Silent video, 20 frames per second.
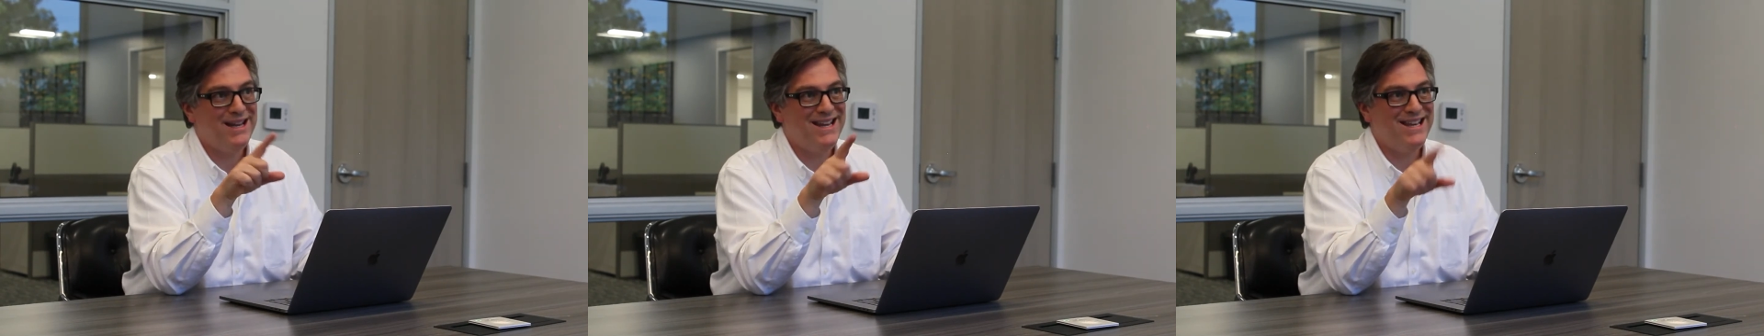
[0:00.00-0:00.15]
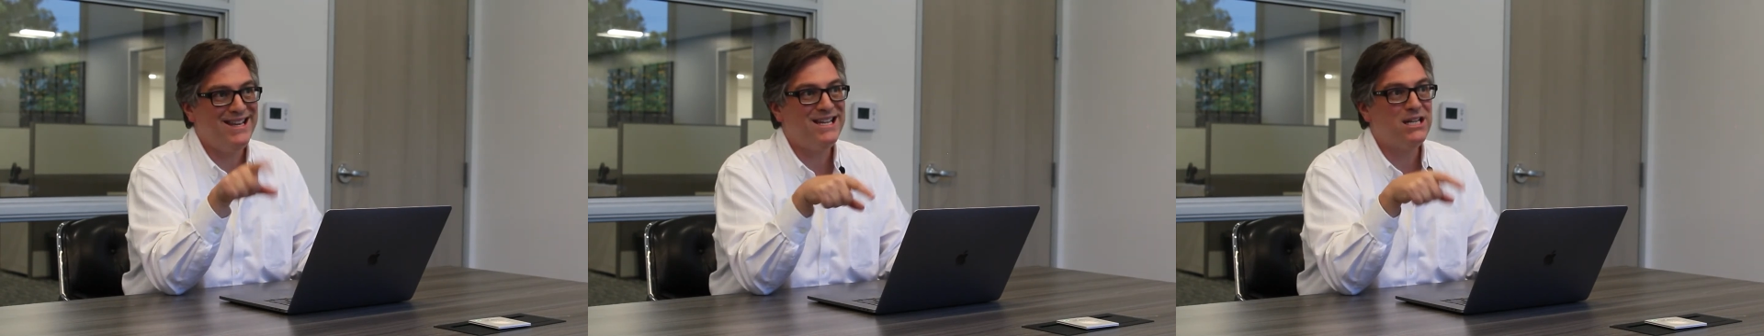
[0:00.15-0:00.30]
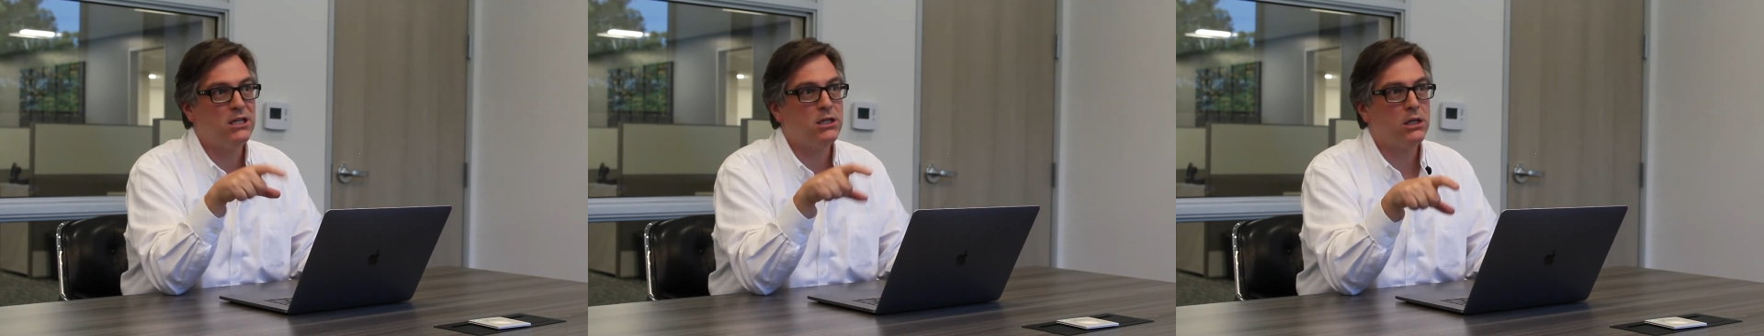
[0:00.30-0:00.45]

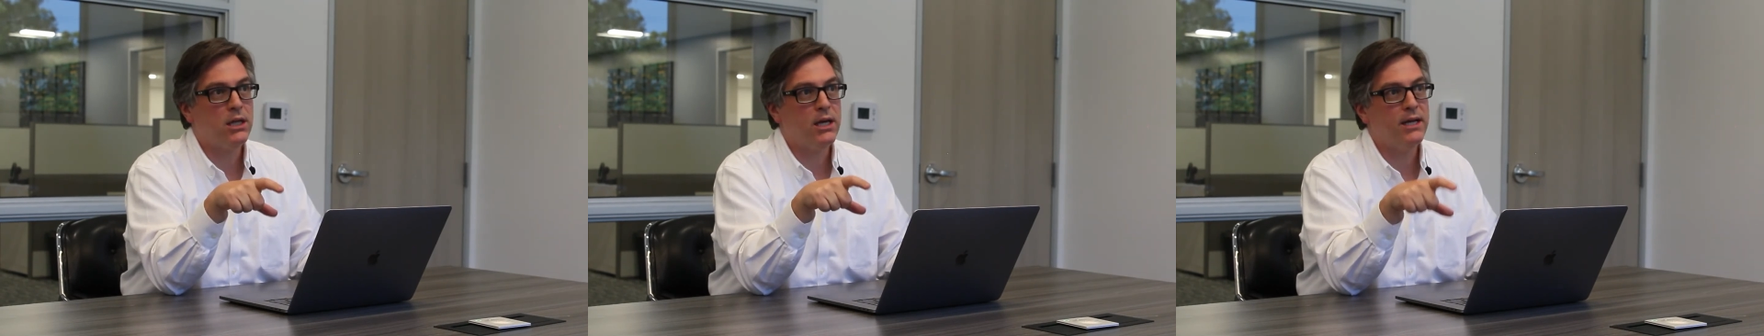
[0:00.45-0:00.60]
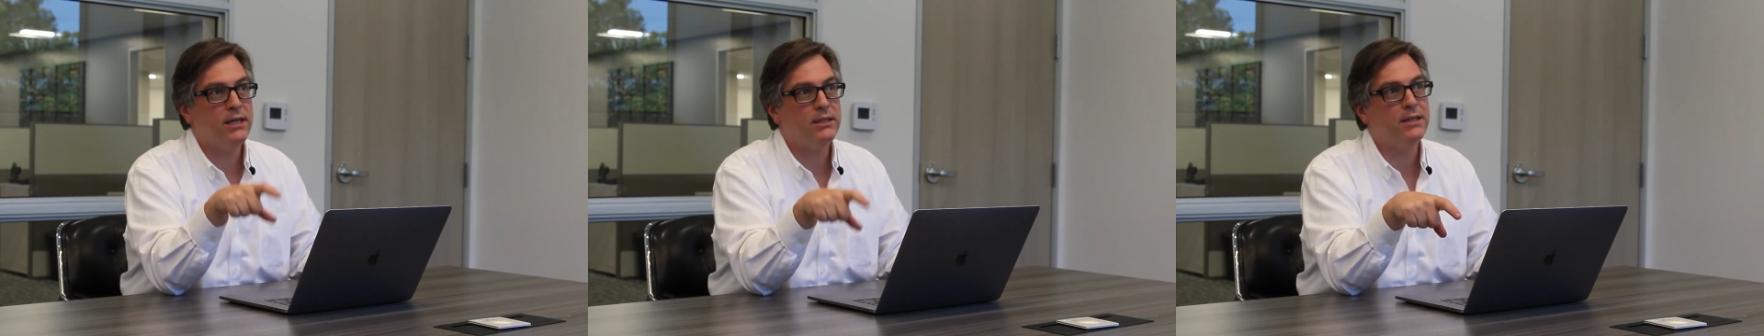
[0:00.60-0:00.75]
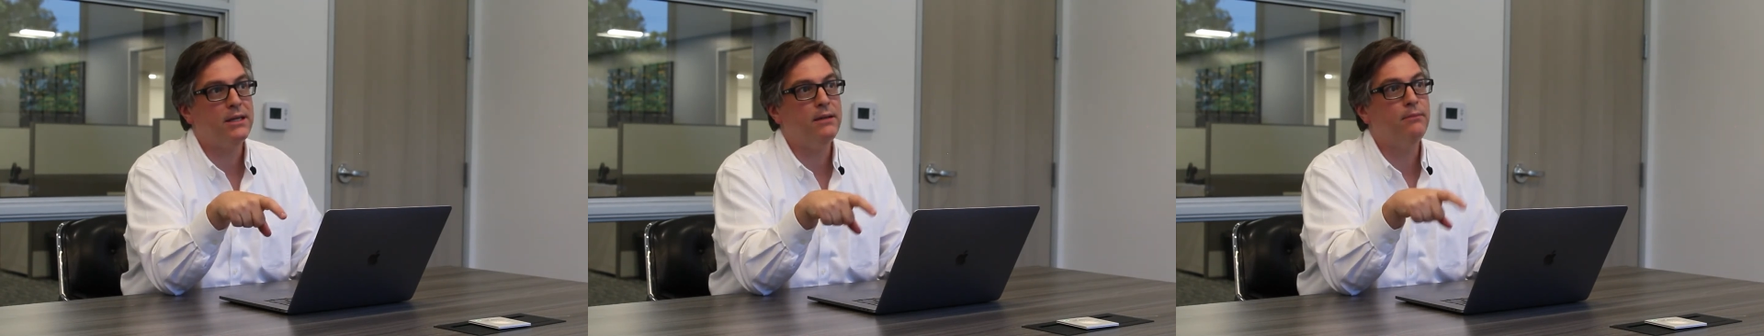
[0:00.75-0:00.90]

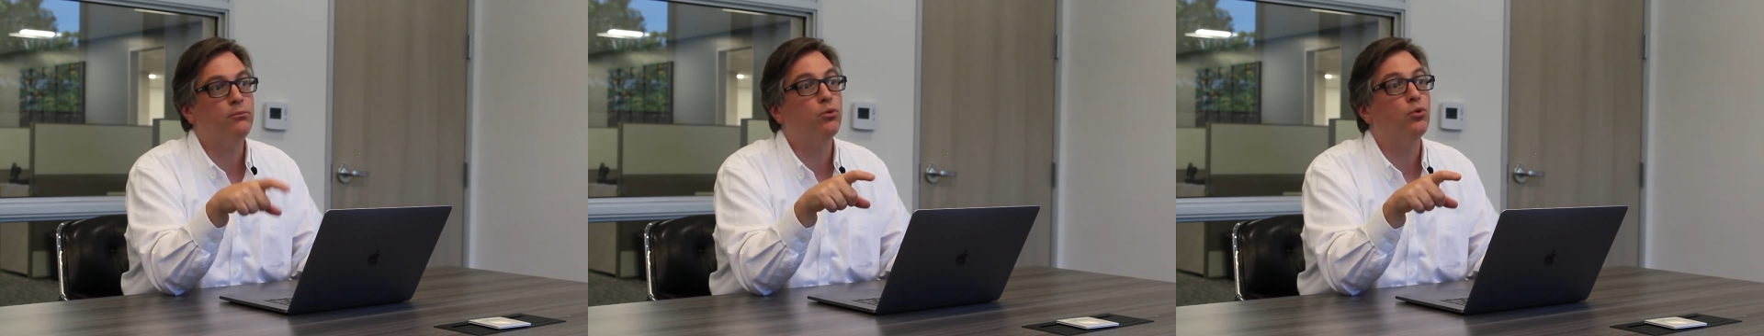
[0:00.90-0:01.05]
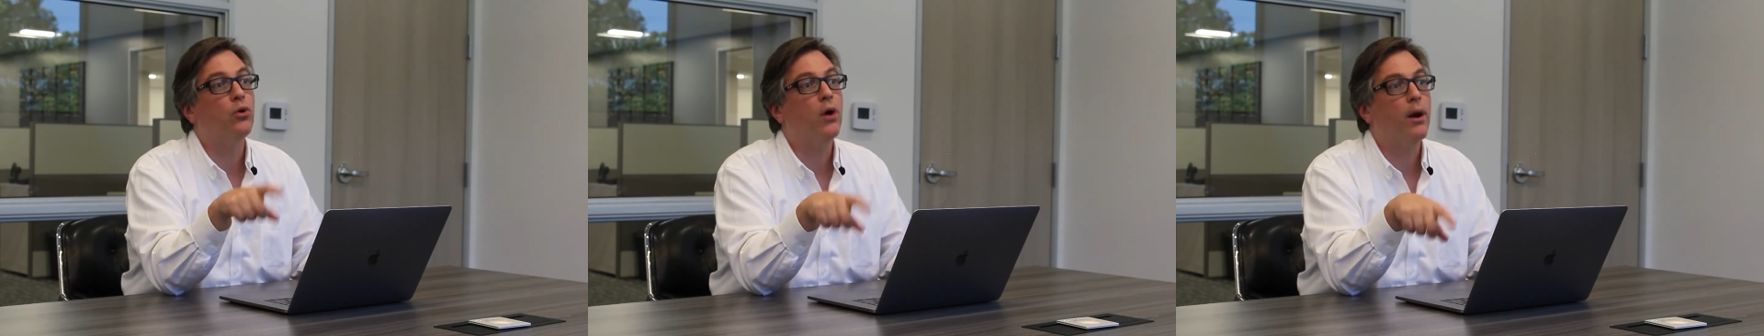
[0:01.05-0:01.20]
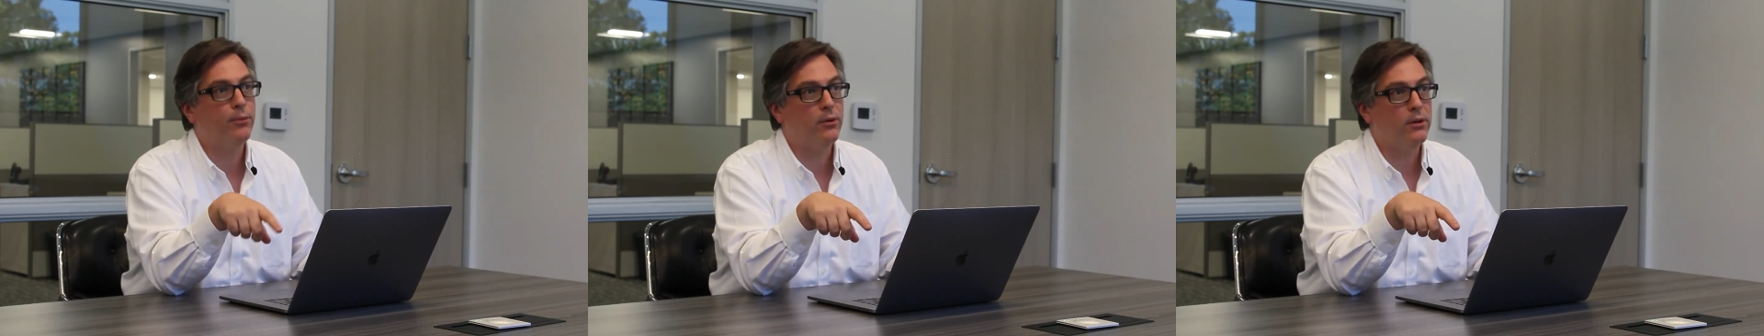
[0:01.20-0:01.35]
initialized
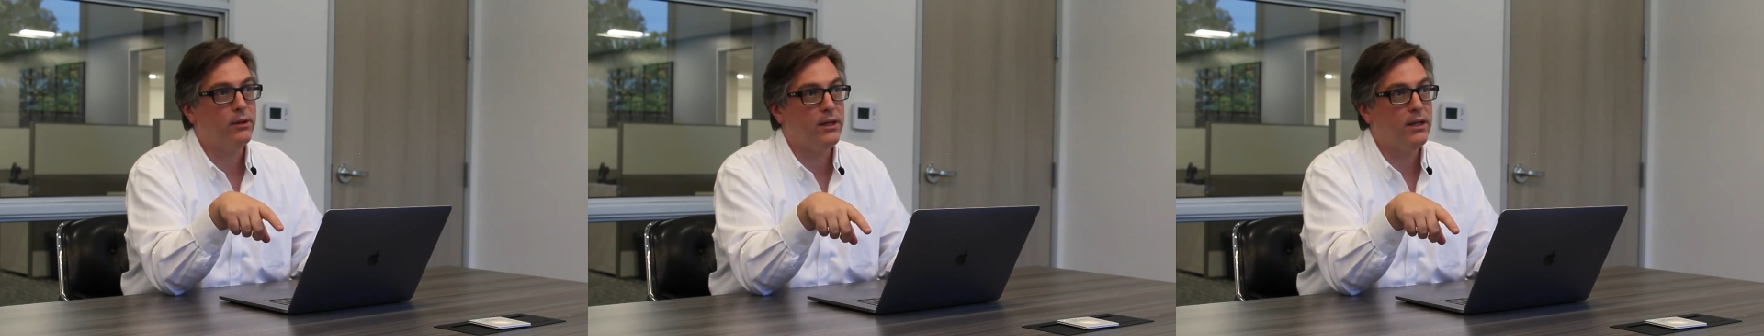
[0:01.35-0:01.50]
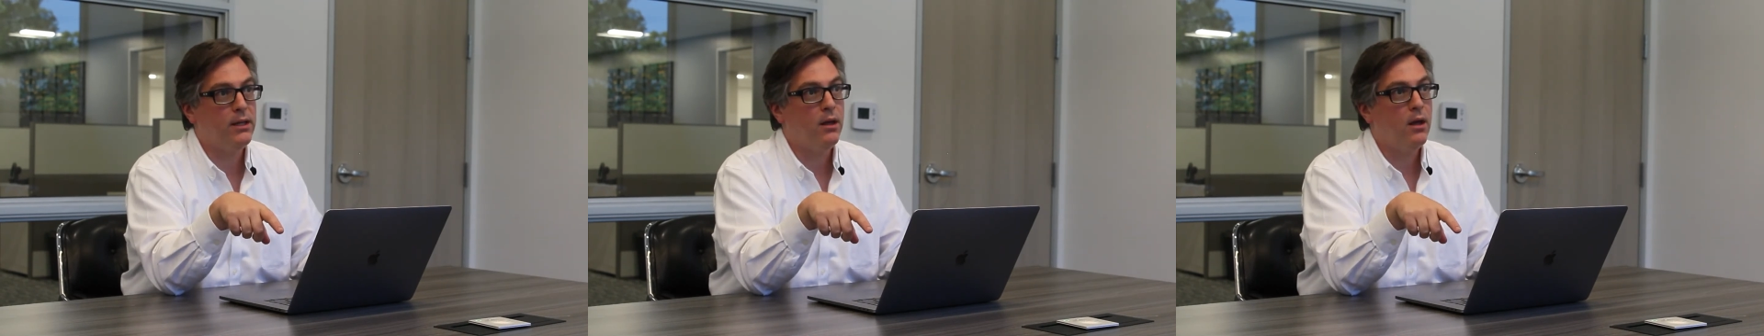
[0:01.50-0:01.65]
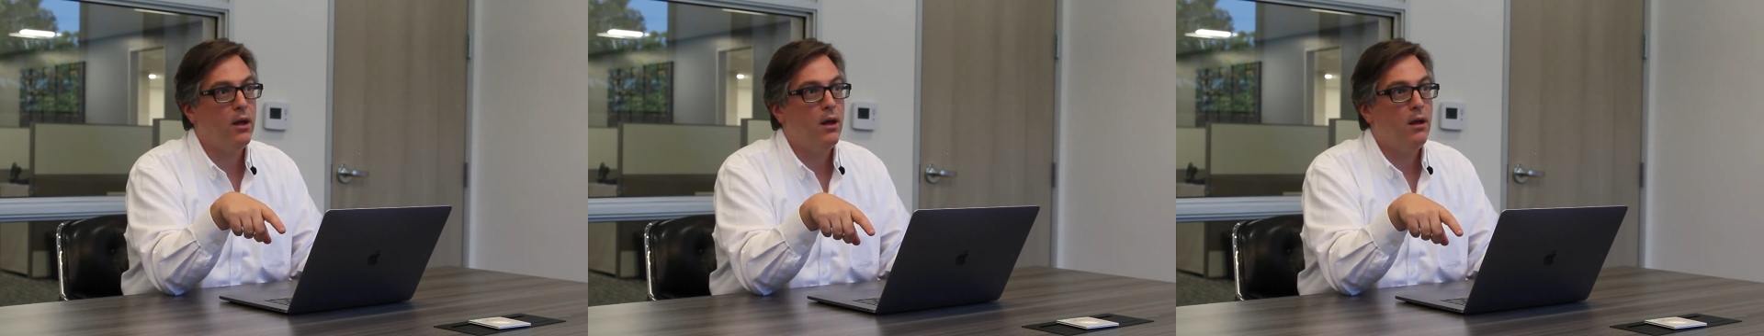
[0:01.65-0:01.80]

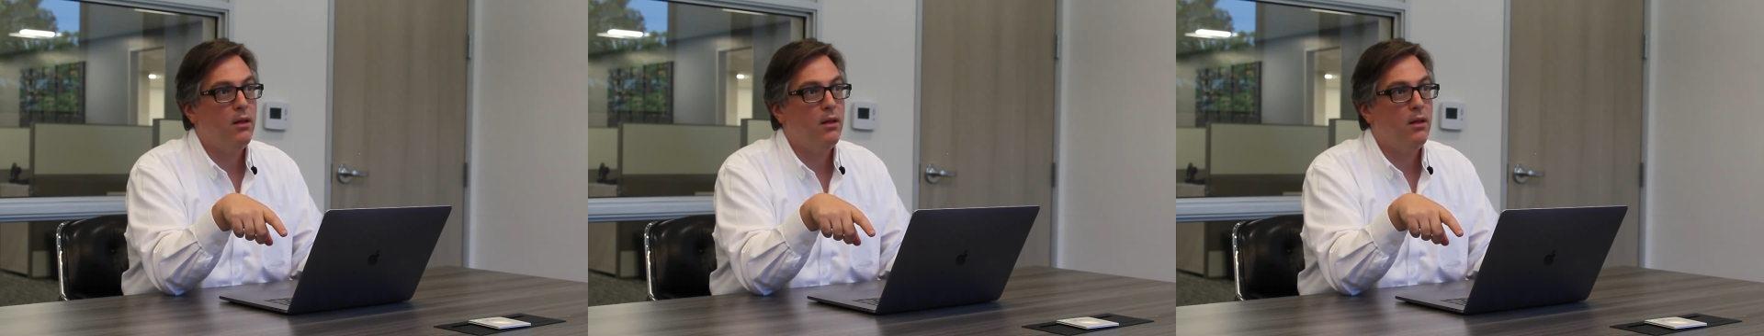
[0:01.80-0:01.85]
improperly,